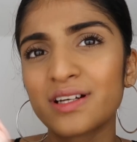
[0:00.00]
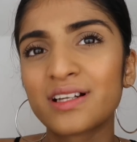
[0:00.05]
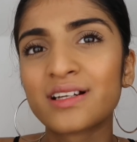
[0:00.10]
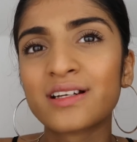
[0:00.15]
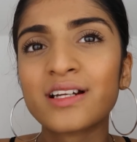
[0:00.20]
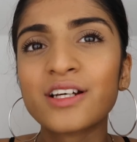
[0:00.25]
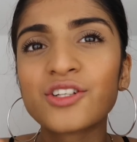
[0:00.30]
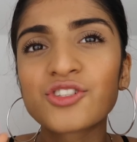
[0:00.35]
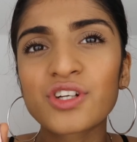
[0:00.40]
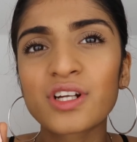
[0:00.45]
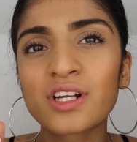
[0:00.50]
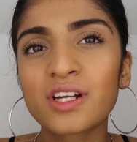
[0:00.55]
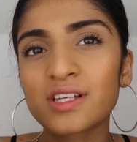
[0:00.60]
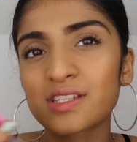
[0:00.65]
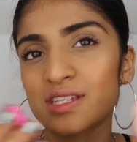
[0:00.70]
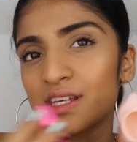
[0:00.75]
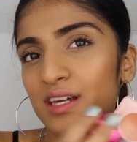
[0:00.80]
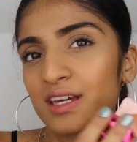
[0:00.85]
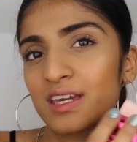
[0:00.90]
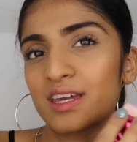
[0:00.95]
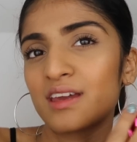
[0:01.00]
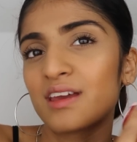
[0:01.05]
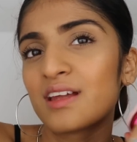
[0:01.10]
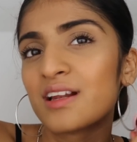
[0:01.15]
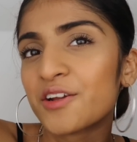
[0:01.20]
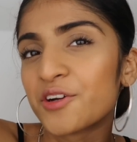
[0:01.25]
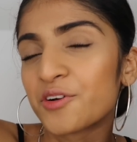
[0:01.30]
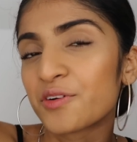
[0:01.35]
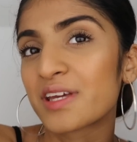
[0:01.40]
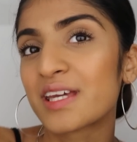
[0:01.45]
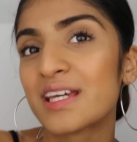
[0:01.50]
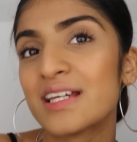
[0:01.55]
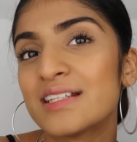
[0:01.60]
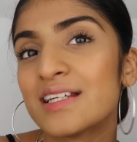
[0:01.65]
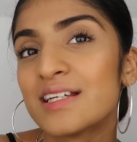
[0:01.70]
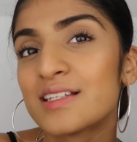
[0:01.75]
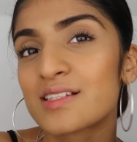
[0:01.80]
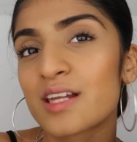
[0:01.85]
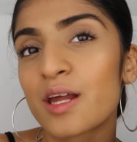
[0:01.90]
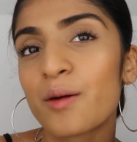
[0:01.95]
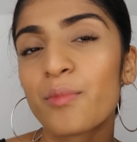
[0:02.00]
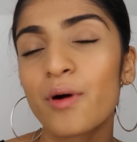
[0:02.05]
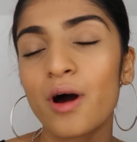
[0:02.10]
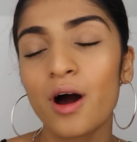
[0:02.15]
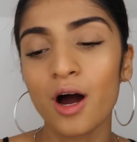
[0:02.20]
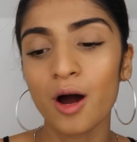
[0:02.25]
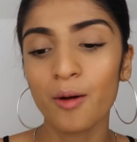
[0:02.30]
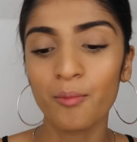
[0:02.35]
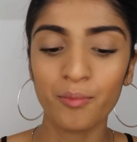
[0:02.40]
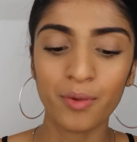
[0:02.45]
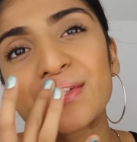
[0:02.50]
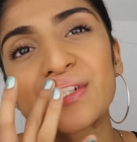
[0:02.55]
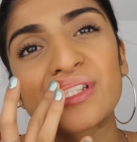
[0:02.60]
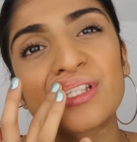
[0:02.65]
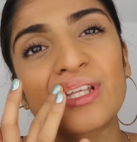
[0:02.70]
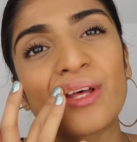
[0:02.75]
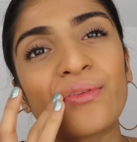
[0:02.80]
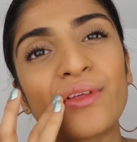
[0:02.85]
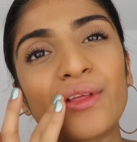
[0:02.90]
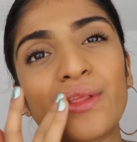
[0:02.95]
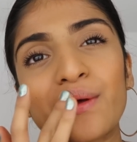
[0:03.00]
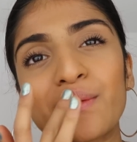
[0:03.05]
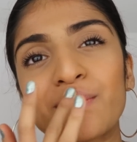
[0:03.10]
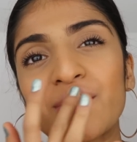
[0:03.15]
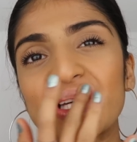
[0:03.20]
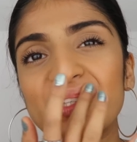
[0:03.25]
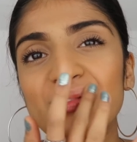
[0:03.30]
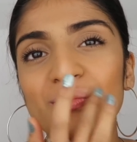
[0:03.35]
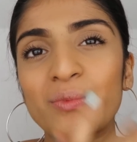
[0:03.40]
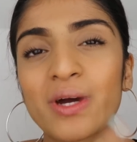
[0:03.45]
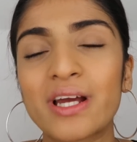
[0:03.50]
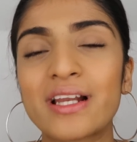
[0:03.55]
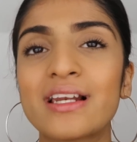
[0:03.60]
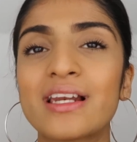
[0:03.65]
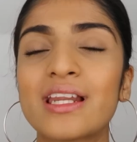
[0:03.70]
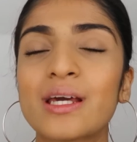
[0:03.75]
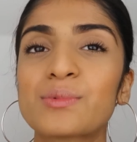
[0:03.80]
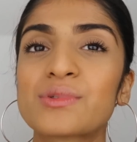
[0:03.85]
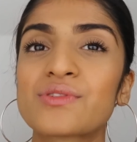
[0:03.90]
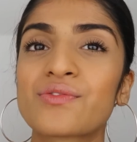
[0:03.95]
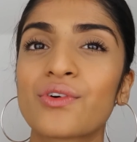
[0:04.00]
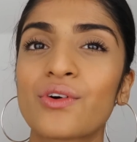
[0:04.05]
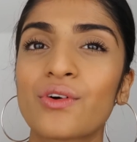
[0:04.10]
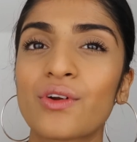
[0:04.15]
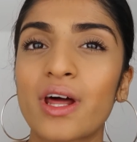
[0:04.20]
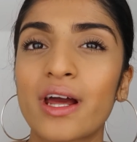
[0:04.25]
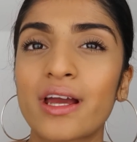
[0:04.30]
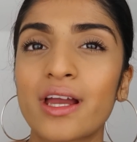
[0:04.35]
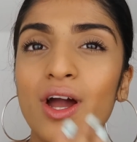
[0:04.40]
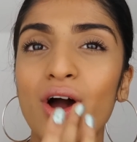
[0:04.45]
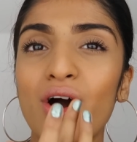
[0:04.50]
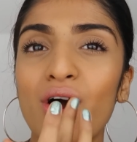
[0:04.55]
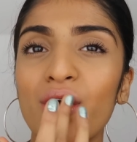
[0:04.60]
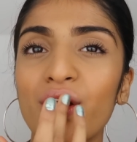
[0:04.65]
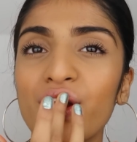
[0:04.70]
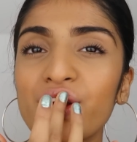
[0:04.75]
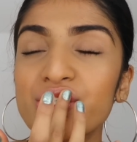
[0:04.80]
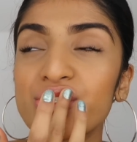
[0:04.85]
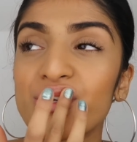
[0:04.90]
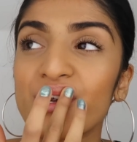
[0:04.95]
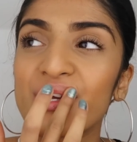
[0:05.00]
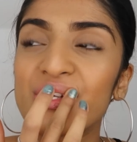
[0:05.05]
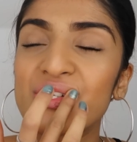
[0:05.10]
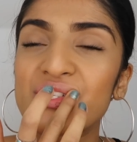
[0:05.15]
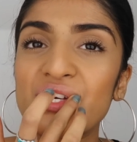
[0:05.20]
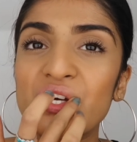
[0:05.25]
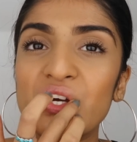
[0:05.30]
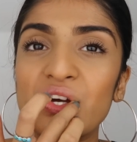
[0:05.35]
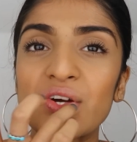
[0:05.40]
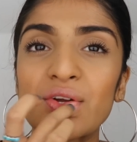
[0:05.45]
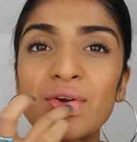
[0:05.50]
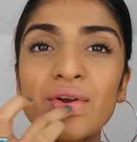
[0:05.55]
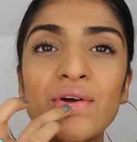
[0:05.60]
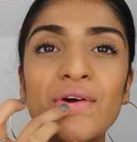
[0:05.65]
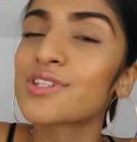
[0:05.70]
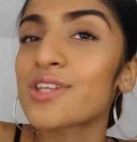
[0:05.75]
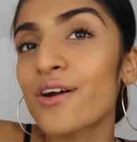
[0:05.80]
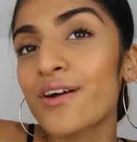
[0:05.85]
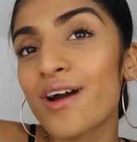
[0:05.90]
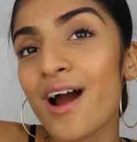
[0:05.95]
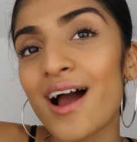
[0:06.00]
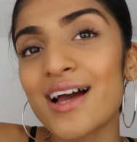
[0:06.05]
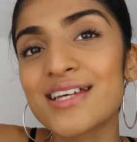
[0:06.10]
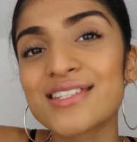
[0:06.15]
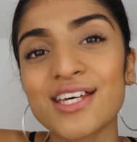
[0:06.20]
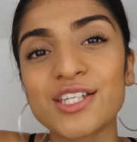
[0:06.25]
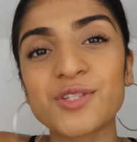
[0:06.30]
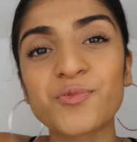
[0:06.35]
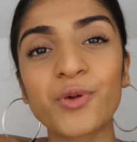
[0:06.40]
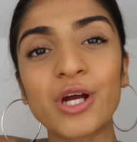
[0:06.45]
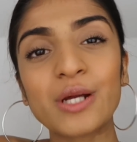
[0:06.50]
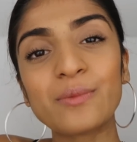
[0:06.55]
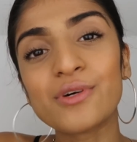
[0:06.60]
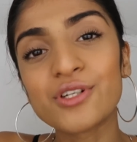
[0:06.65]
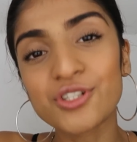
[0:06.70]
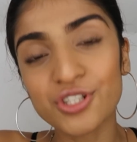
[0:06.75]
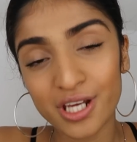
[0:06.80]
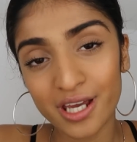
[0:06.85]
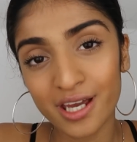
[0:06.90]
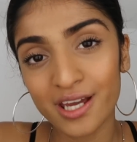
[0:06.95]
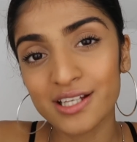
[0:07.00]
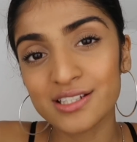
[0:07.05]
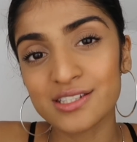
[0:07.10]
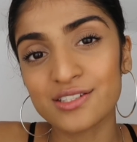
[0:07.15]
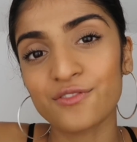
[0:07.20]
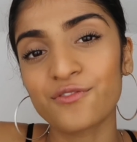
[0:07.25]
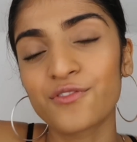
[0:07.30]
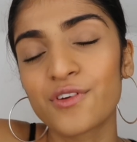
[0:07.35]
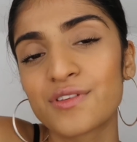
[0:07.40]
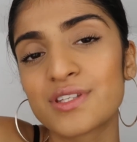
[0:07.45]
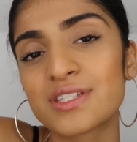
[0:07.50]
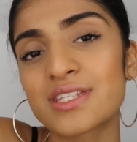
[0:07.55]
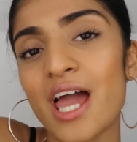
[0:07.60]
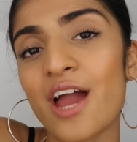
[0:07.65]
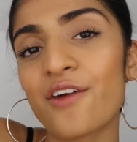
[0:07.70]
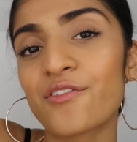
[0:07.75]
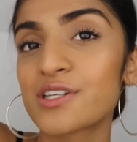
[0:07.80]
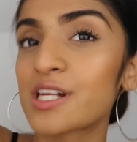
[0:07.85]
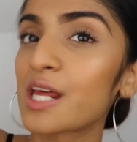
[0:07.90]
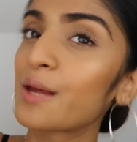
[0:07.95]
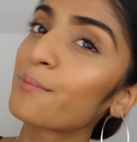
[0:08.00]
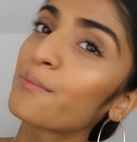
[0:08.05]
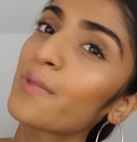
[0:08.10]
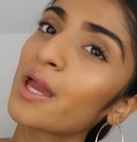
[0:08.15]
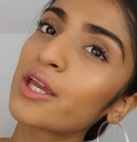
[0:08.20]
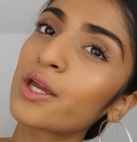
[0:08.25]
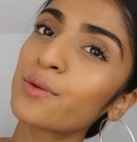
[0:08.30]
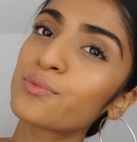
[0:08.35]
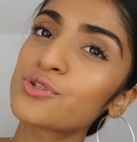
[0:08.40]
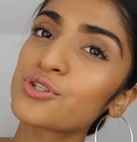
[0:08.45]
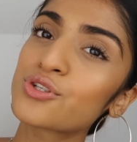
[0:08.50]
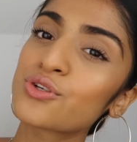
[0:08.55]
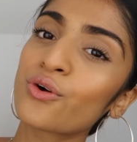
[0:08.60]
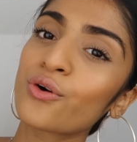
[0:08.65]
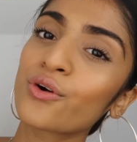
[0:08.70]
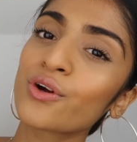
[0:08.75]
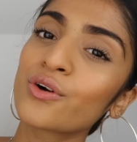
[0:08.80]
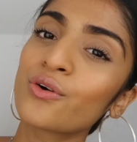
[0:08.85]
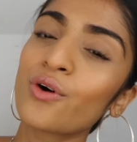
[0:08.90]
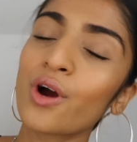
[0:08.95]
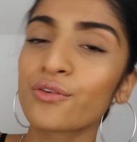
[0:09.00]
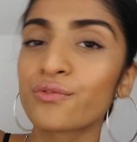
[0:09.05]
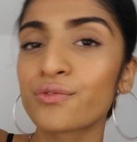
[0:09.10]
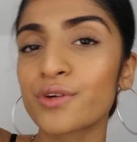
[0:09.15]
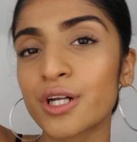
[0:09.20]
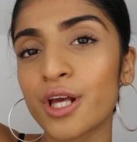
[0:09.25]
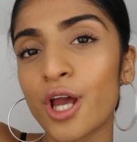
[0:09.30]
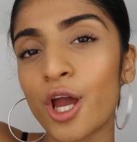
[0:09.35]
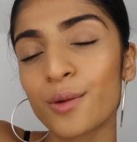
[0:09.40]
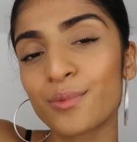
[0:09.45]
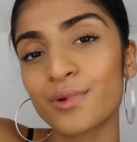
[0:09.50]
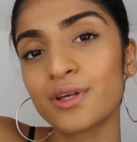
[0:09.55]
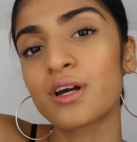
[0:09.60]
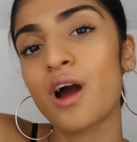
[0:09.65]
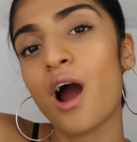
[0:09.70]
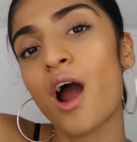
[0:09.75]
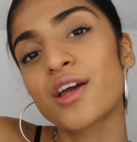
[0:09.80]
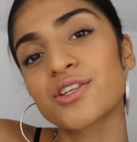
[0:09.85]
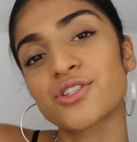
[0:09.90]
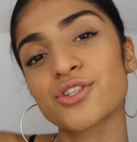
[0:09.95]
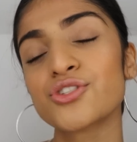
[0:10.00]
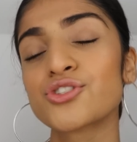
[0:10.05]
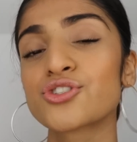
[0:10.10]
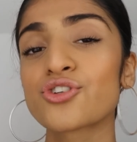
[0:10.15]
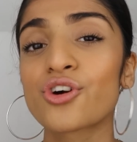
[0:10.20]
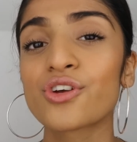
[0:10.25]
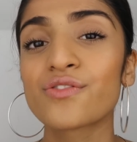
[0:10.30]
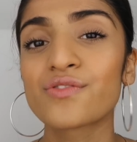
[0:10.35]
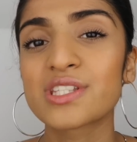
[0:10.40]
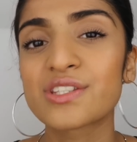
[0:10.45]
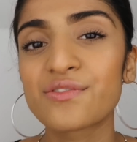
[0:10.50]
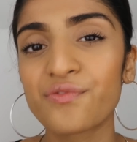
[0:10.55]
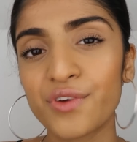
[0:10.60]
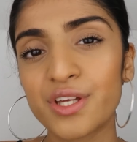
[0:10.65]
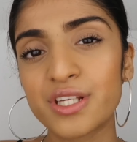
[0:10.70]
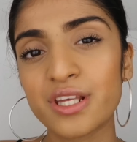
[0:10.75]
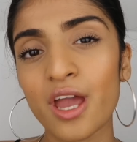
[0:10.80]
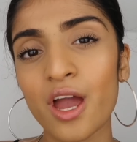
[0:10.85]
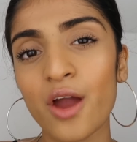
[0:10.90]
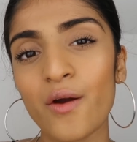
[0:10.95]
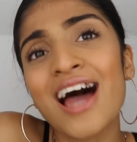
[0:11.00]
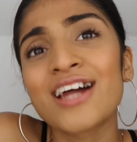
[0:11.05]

It literally looks like a little kiddie's lip balm. Just something that makes my lips feel like hydrated. So guys, that's pretty much it for this everyday makeup tutorial. I really hope you guys enjoyed this video.